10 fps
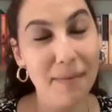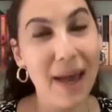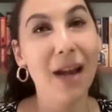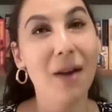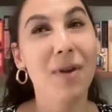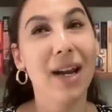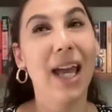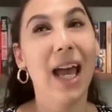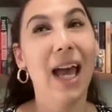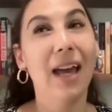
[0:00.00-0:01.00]
Back when I
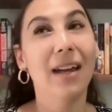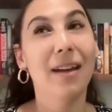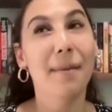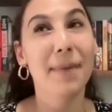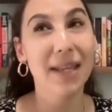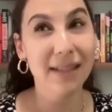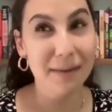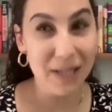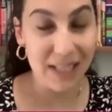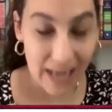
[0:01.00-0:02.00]
had
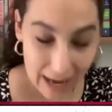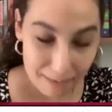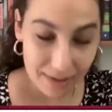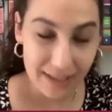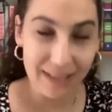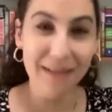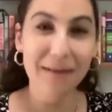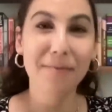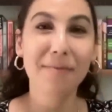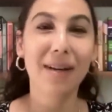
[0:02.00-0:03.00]
amazing
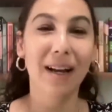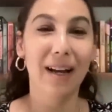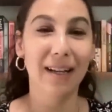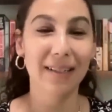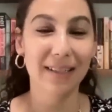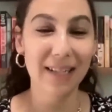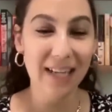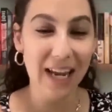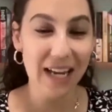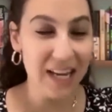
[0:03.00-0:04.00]
metabolism, uh,
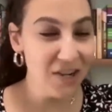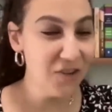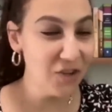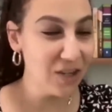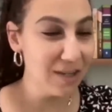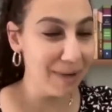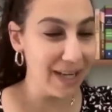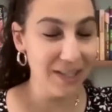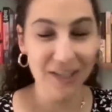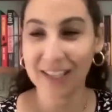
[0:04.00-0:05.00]
didn't get injured by
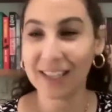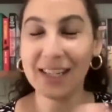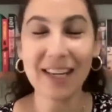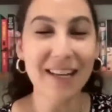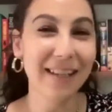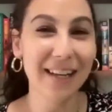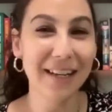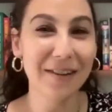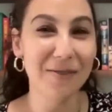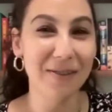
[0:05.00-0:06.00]

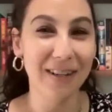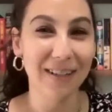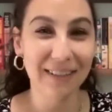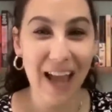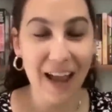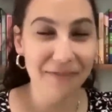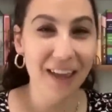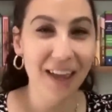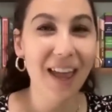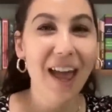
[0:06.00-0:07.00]
sneezing or
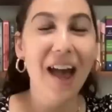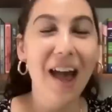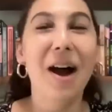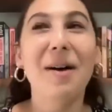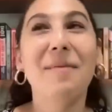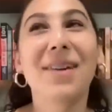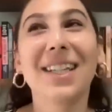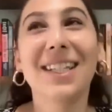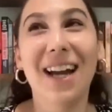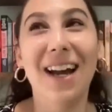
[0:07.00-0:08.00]
laughing. Um,
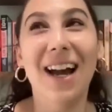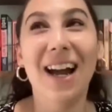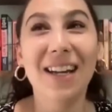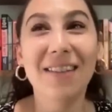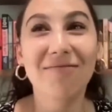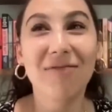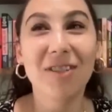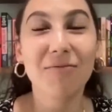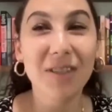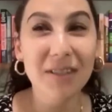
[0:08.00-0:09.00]
yeah, I
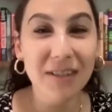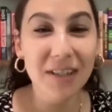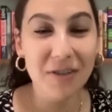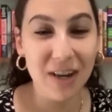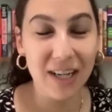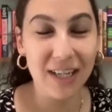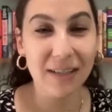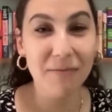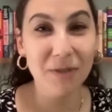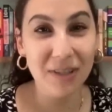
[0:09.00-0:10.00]
was really, really quick because
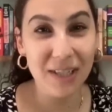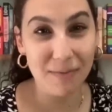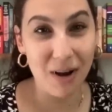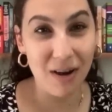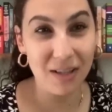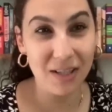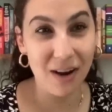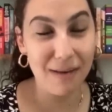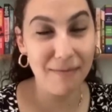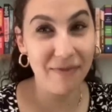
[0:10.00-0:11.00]
I'm really small. So
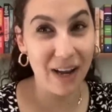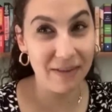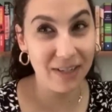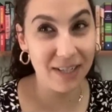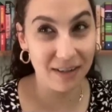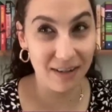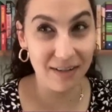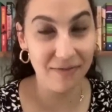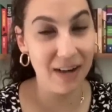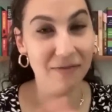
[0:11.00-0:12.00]
I'm five feet
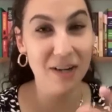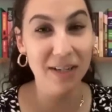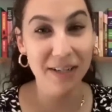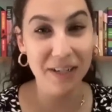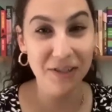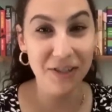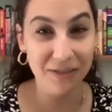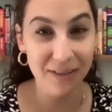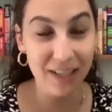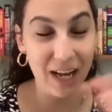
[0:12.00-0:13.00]
tall, five one in
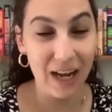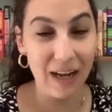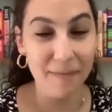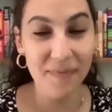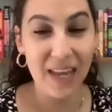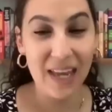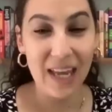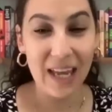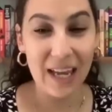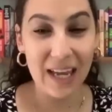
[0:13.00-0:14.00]
shoes. Um,
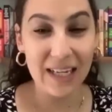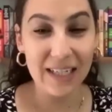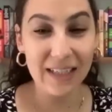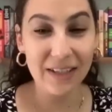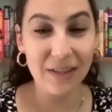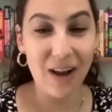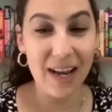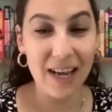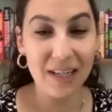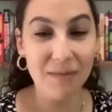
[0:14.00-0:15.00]
and so
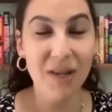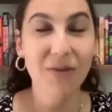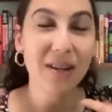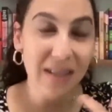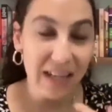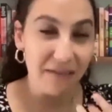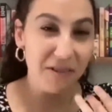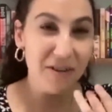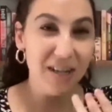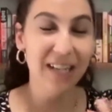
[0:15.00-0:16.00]
I had to be quicker than
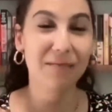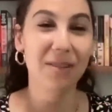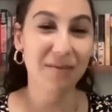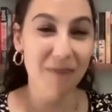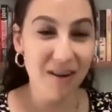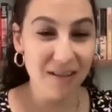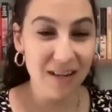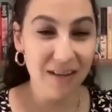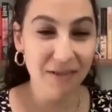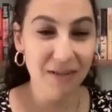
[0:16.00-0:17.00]
everyone. I had to be smarter
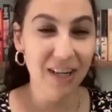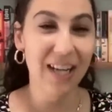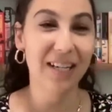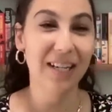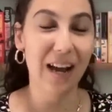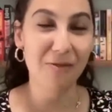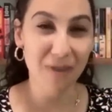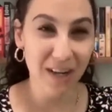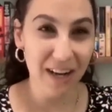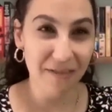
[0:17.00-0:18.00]
than everyone. I had to
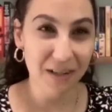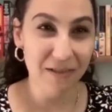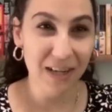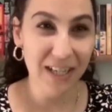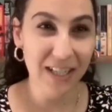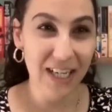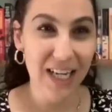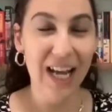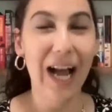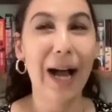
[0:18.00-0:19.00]
outwork everyone.
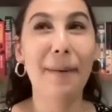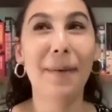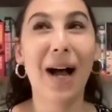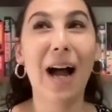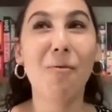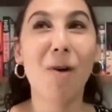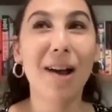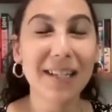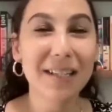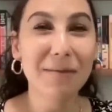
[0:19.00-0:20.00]
Um, I
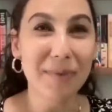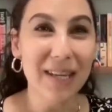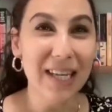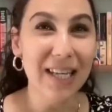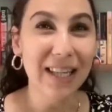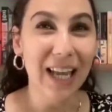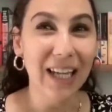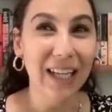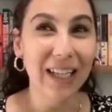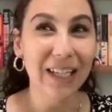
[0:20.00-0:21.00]
wanted to be
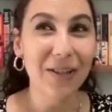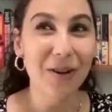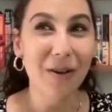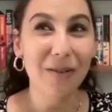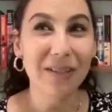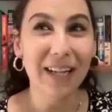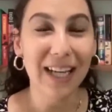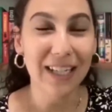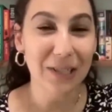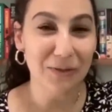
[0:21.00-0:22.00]
like, you know,
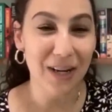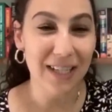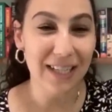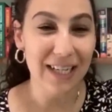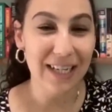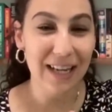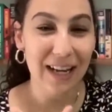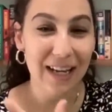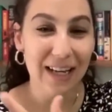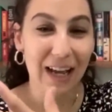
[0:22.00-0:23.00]
Diana Taurasi.
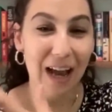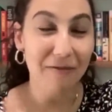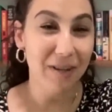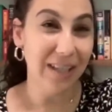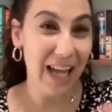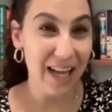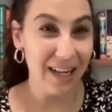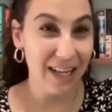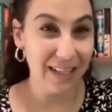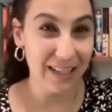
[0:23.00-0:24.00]
Ivory Latta
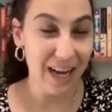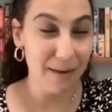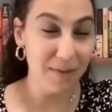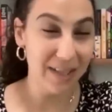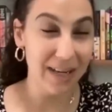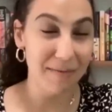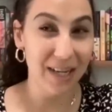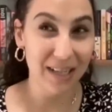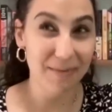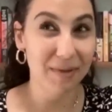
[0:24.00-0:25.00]
at the time was like
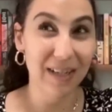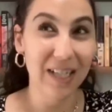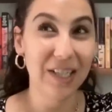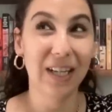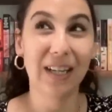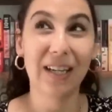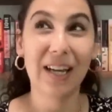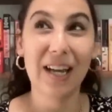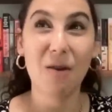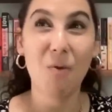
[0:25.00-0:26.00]
my inspiration,
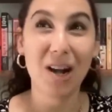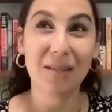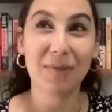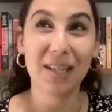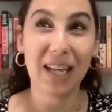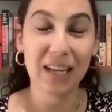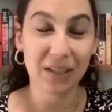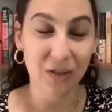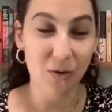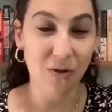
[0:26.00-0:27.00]
wanted to be like a
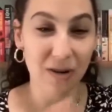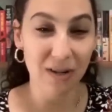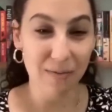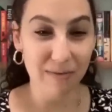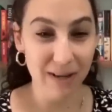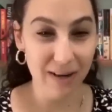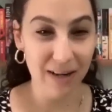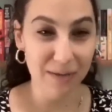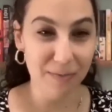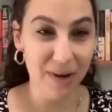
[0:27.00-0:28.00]
scorer in a point
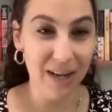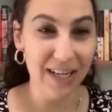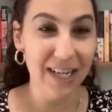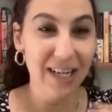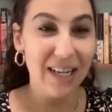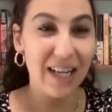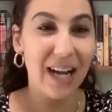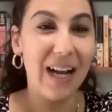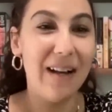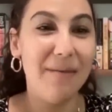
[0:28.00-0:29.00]
guard's body.
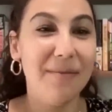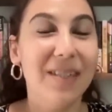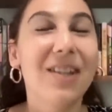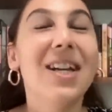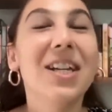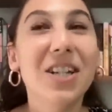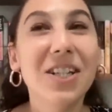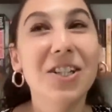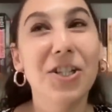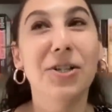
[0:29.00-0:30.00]
Um, so I
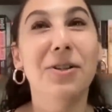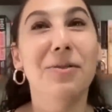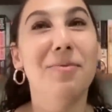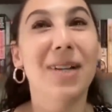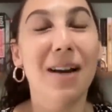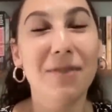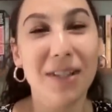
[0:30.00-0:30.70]
could shoot, but I was